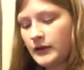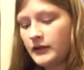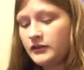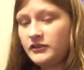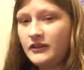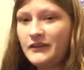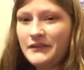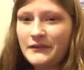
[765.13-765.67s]

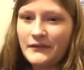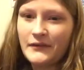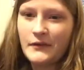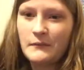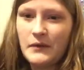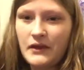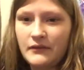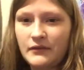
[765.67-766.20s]
She's
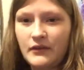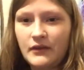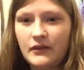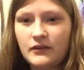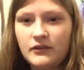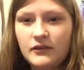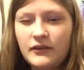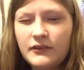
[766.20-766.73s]

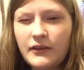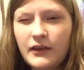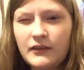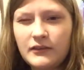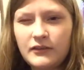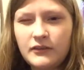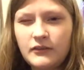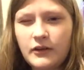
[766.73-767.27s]
amazing. She's like
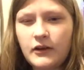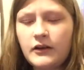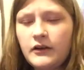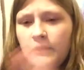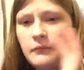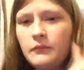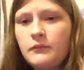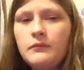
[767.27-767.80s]

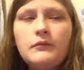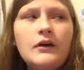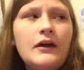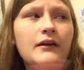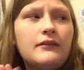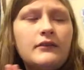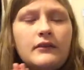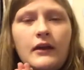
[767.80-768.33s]
started,
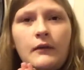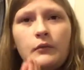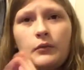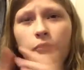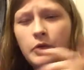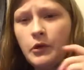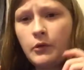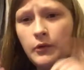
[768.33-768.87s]
as the time
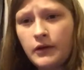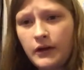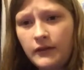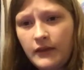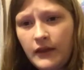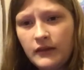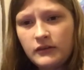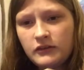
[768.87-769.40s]
of recording
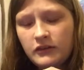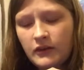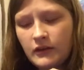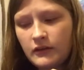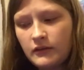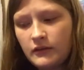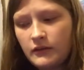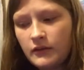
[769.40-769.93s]
this,
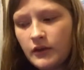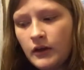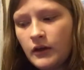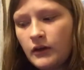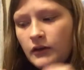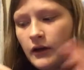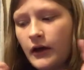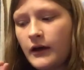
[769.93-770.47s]
she's
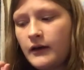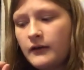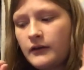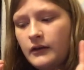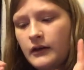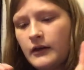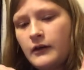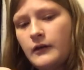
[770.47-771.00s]
got
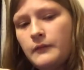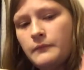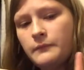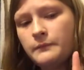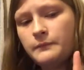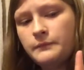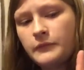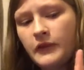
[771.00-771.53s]

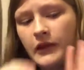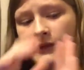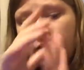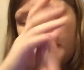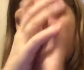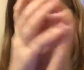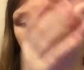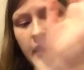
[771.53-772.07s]
like
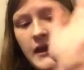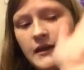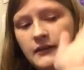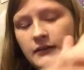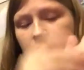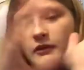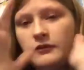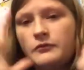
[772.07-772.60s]
the
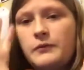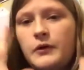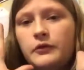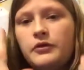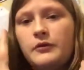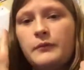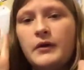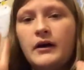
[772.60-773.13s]
face of
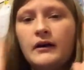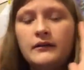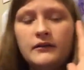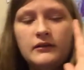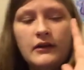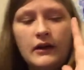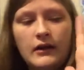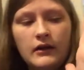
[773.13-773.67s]
both the paws
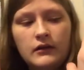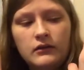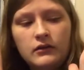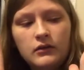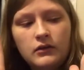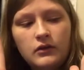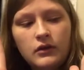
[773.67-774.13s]
done,